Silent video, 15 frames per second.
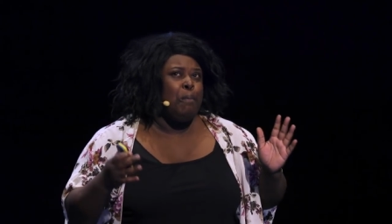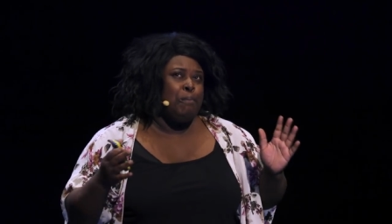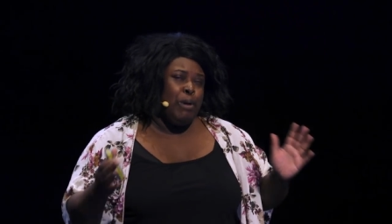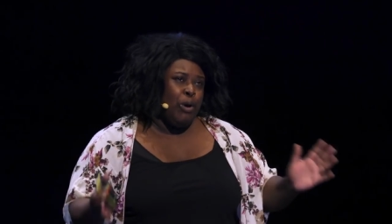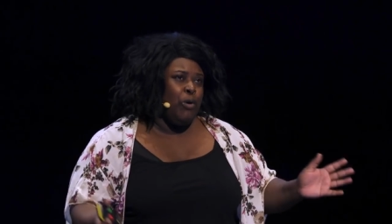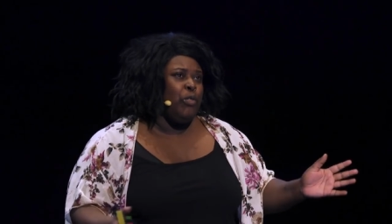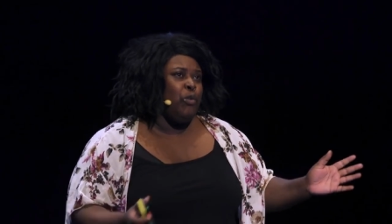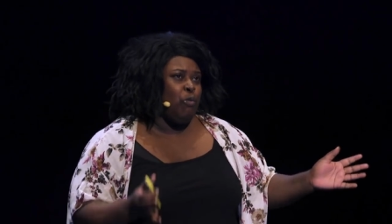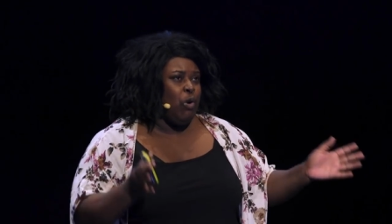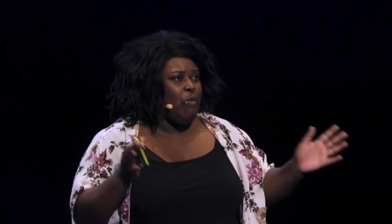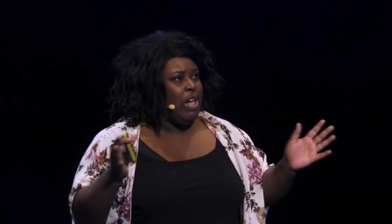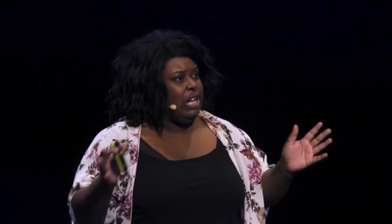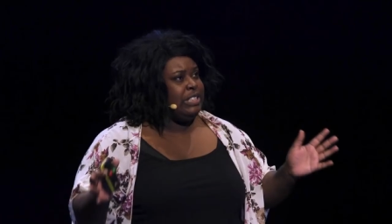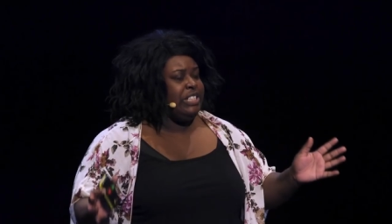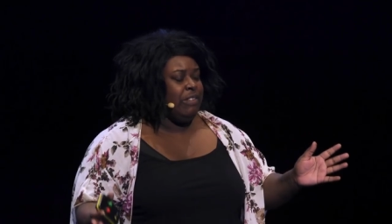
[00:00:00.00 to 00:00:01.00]
Both were
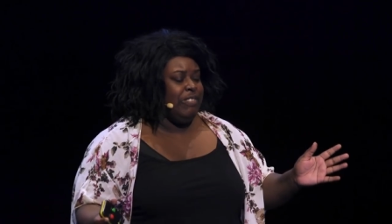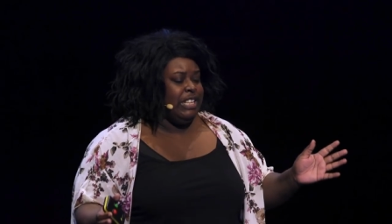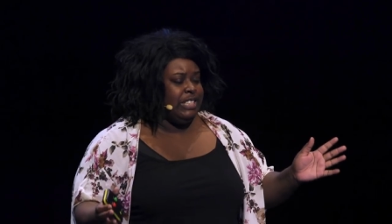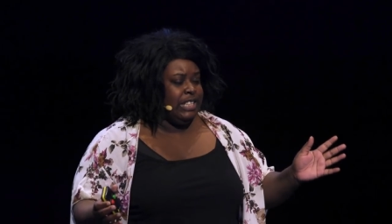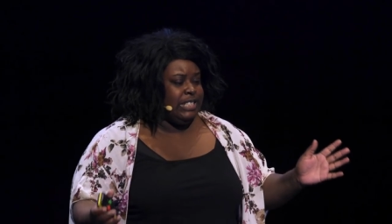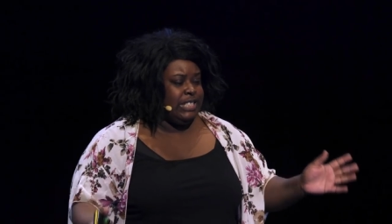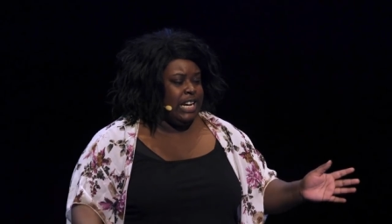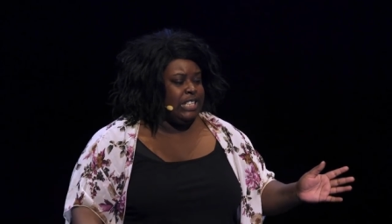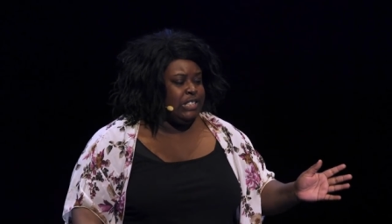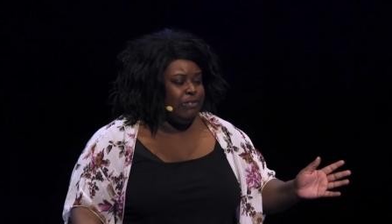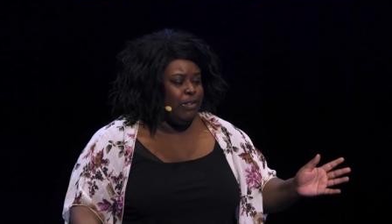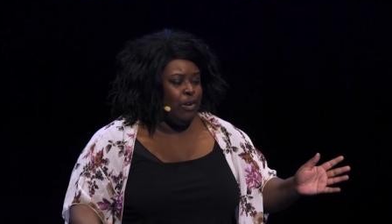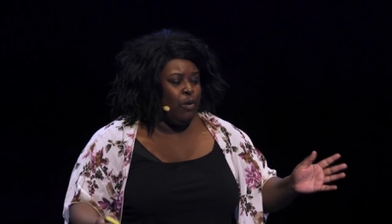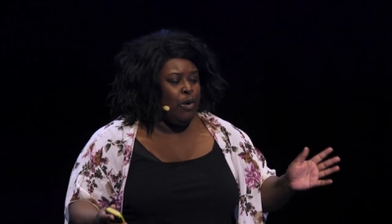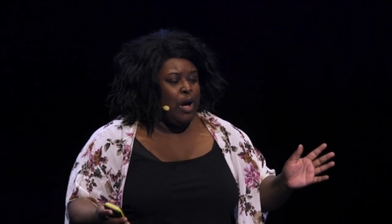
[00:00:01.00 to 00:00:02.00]
relatively
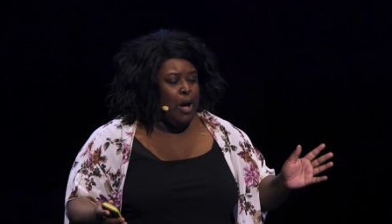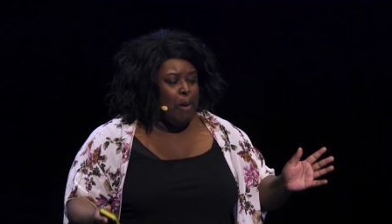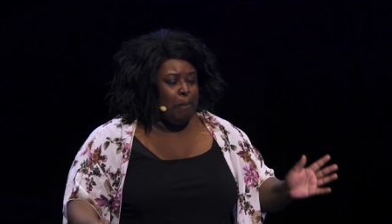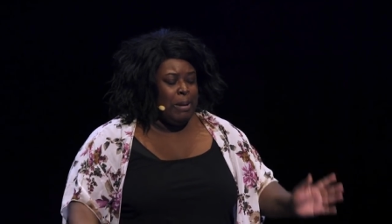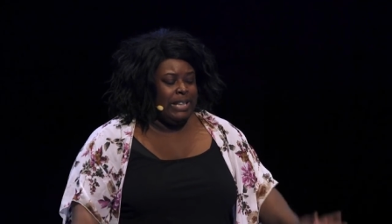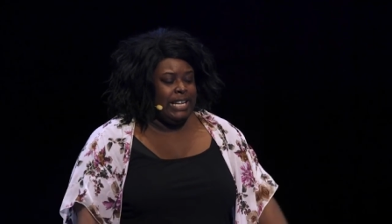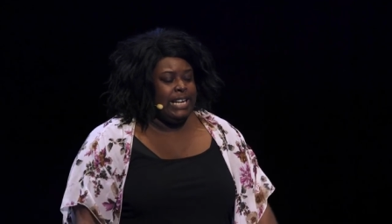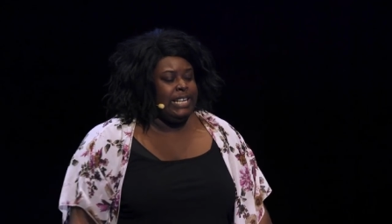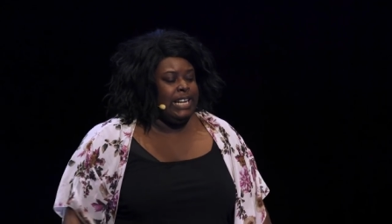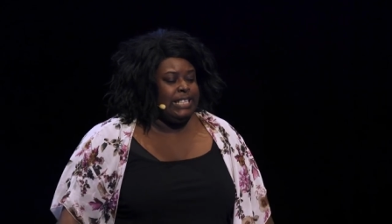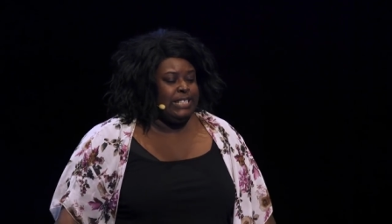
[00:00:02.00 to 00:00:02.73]
successful, but that